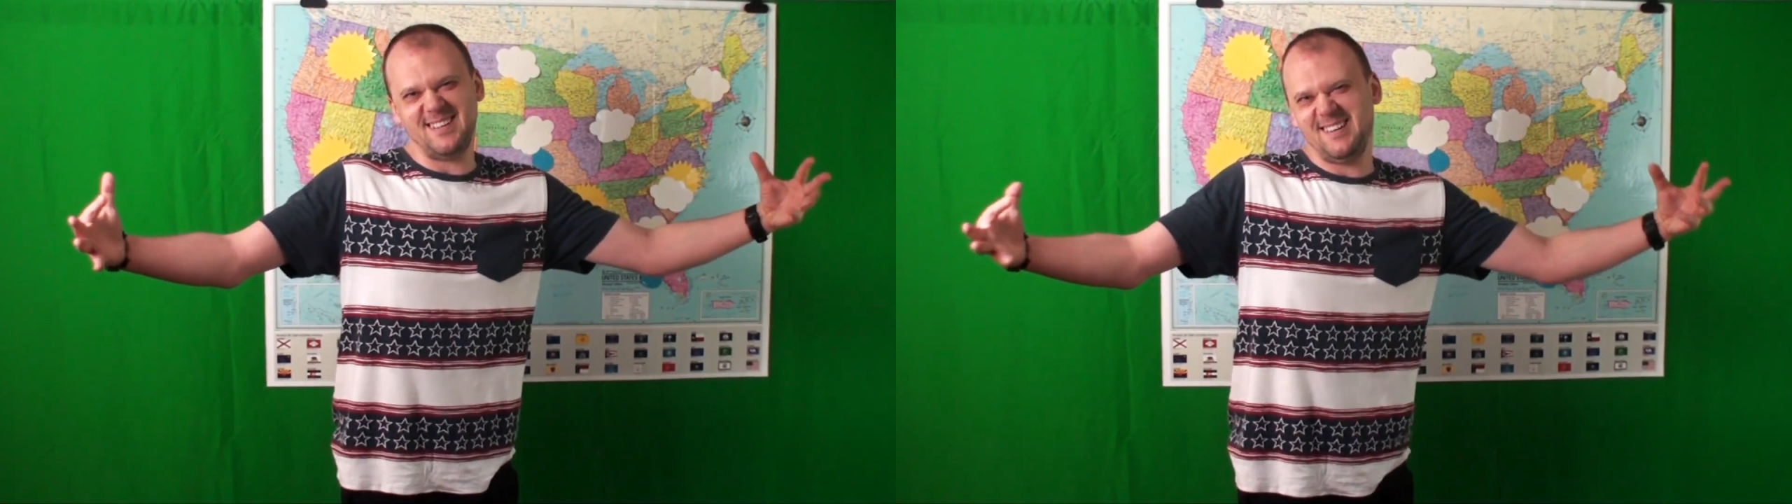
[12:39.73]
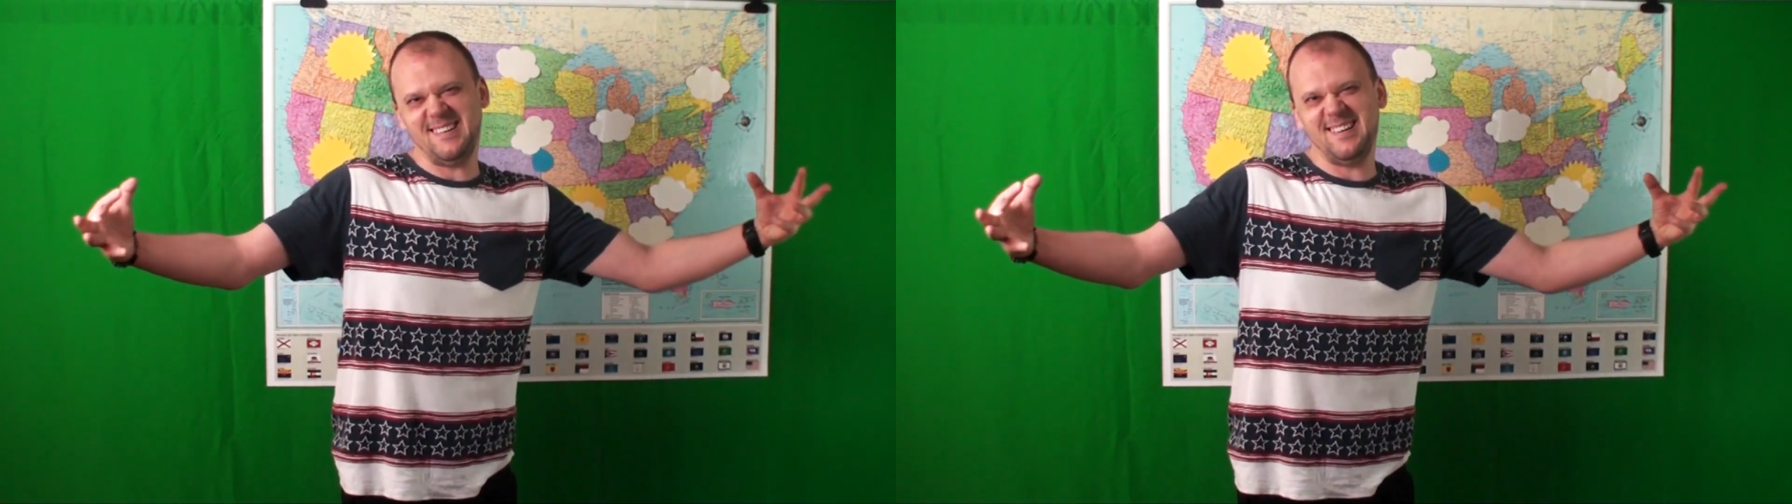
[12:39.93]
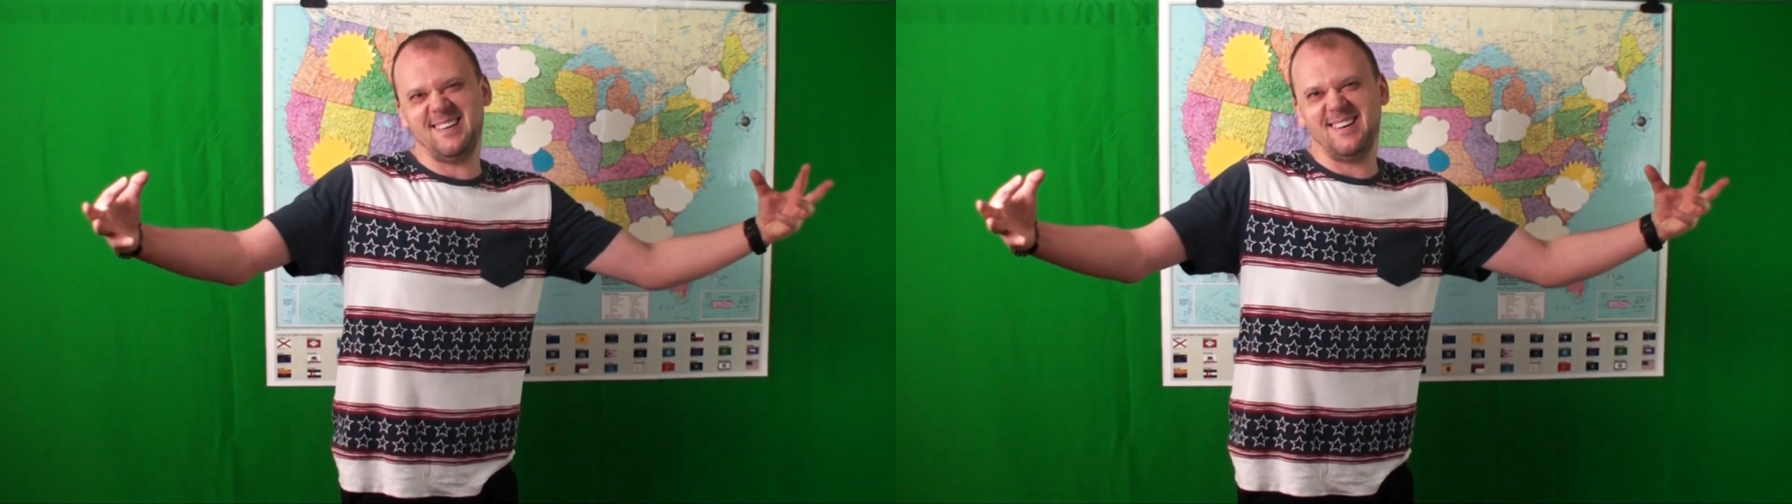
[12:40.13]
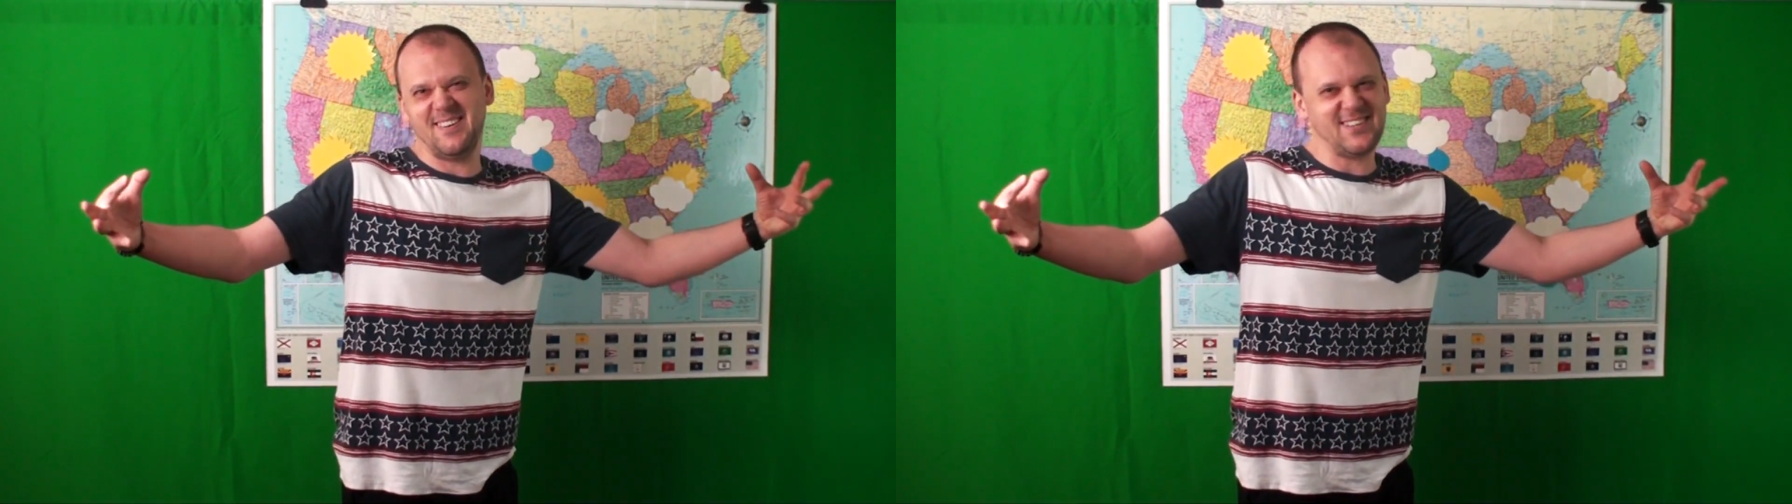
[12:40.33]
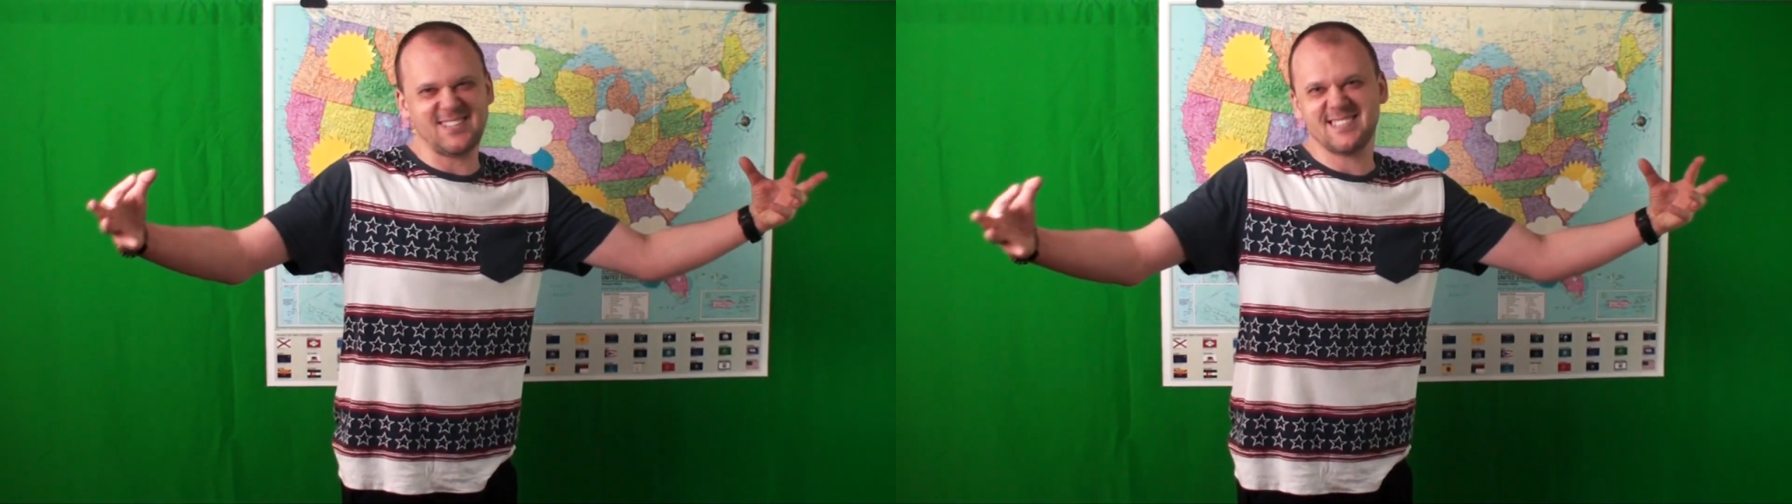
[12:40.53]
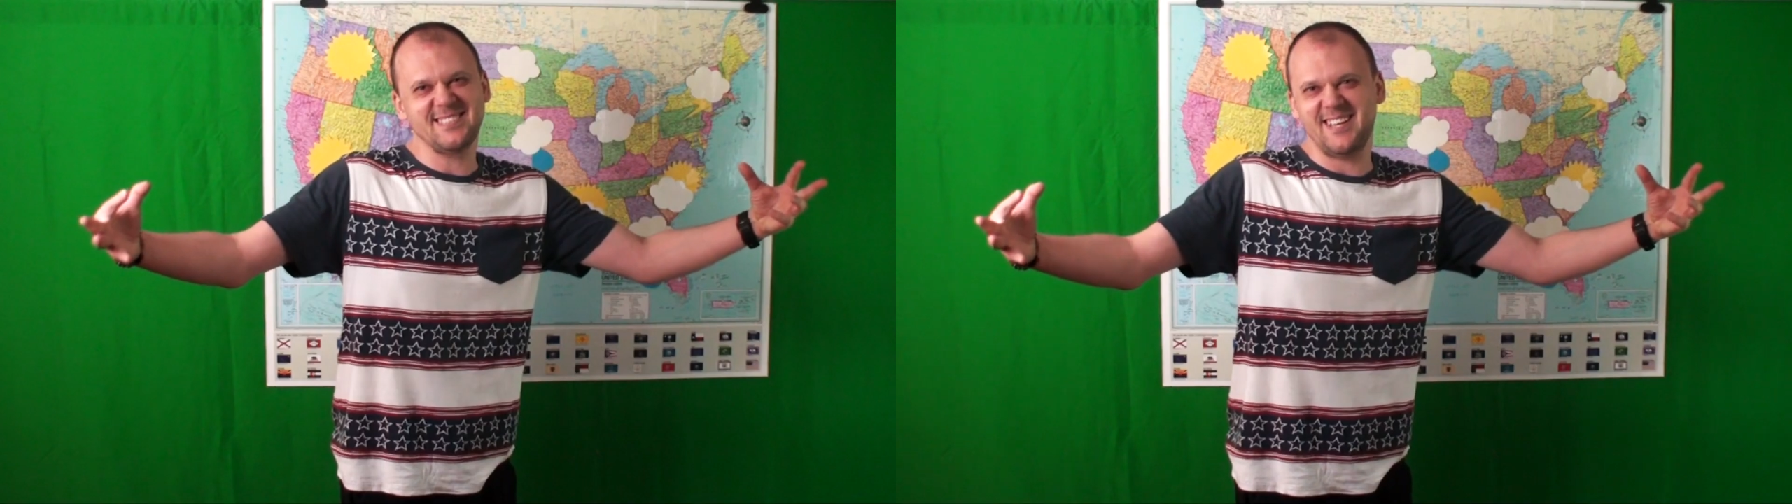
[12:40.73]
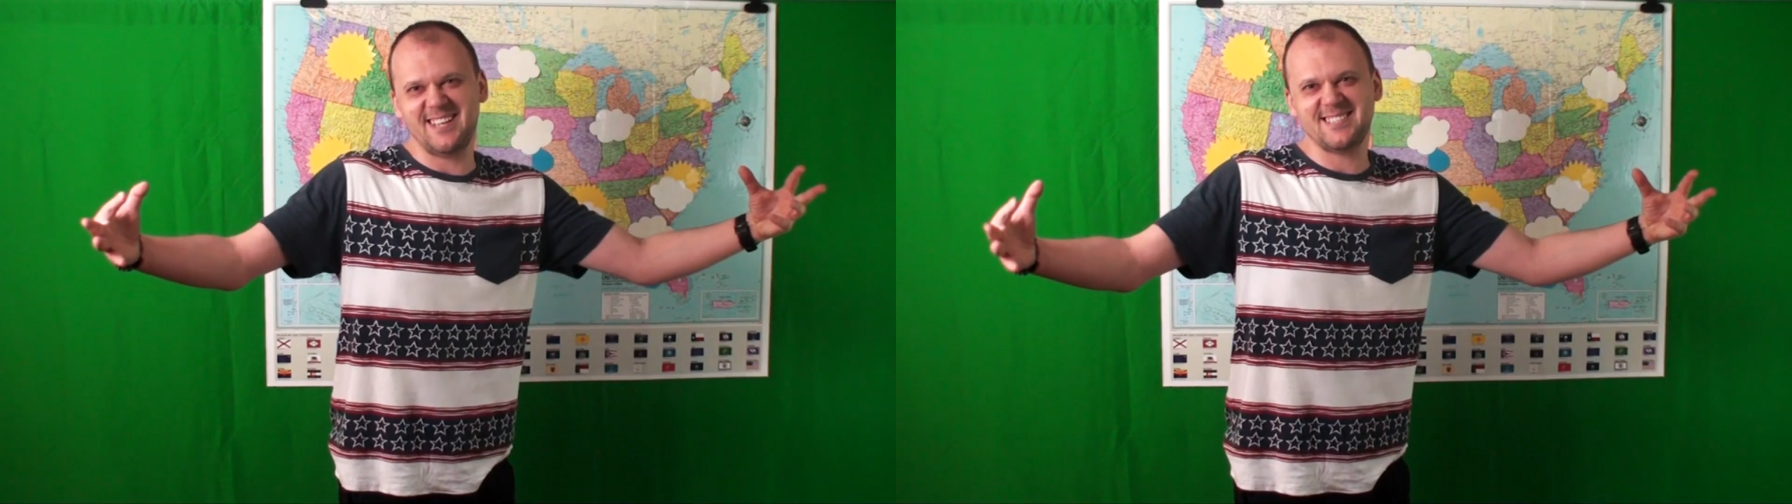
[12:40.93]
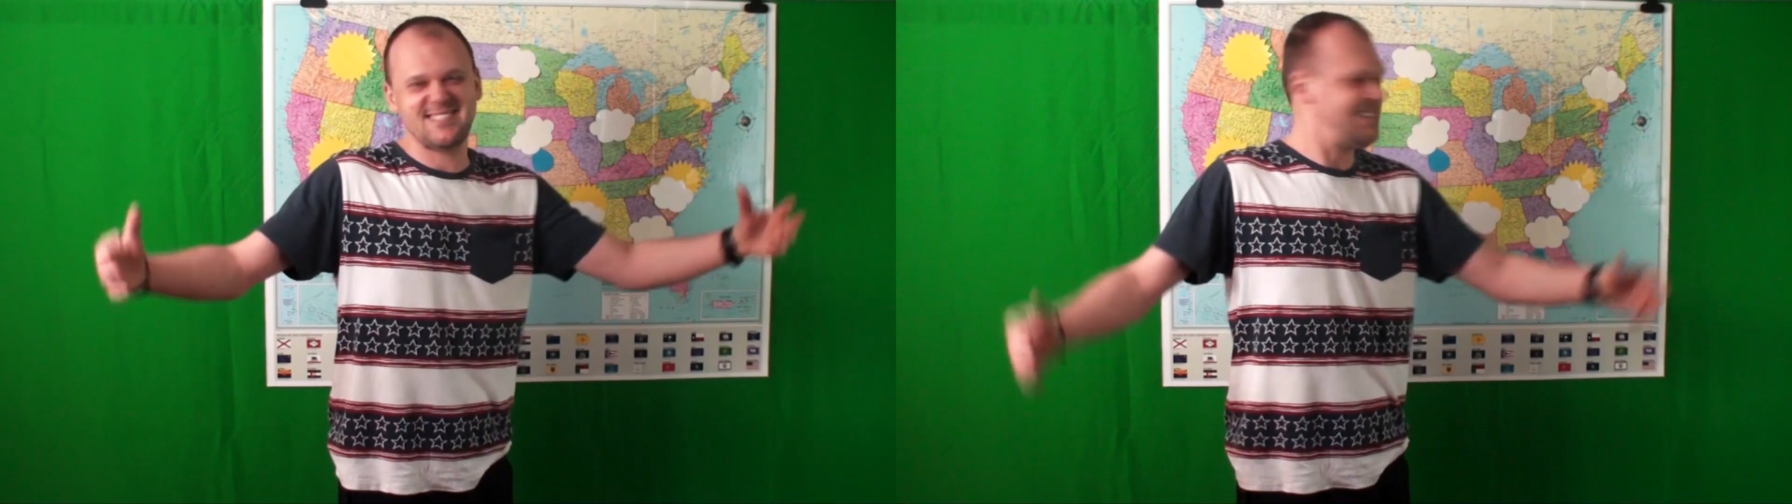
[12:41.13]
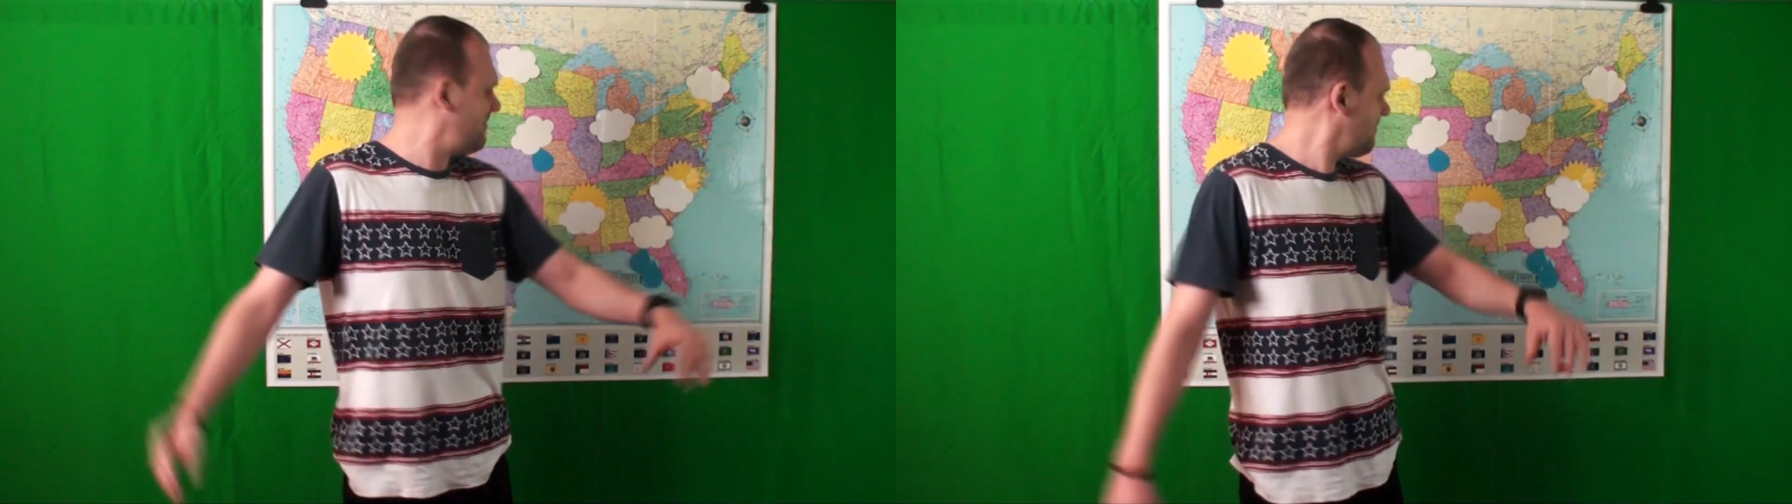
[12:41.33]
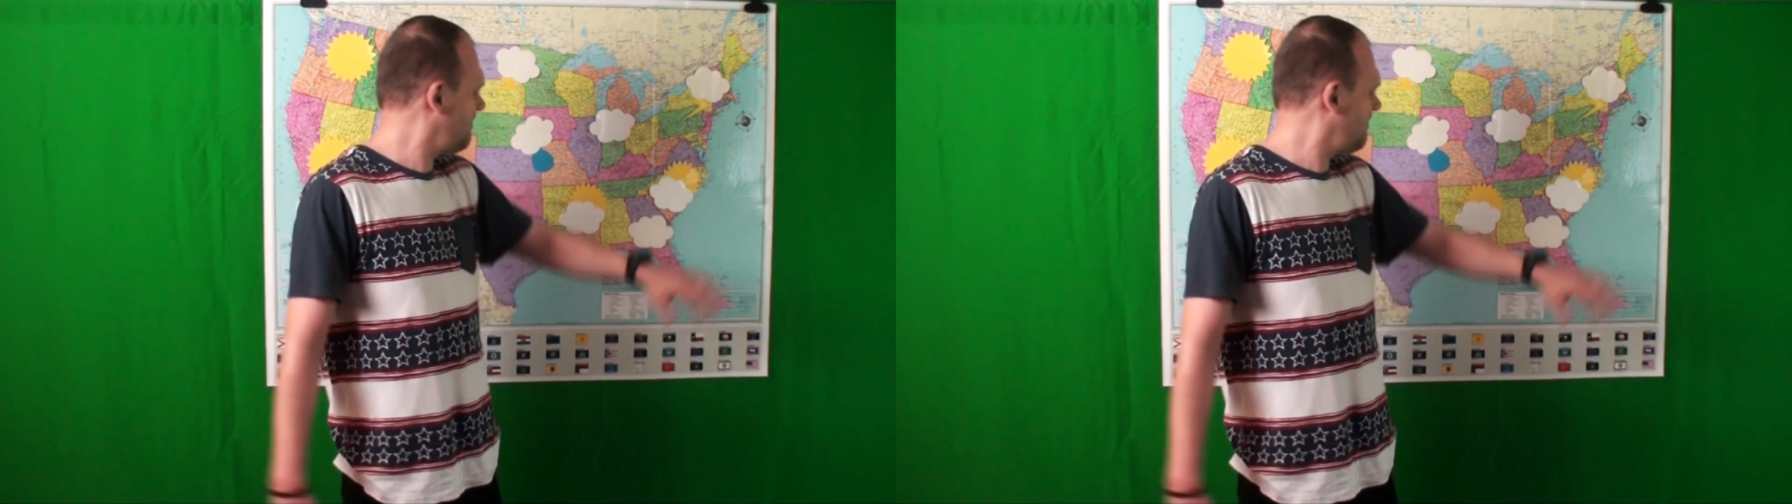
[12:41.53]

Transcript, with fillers: Ah, they're just nasty.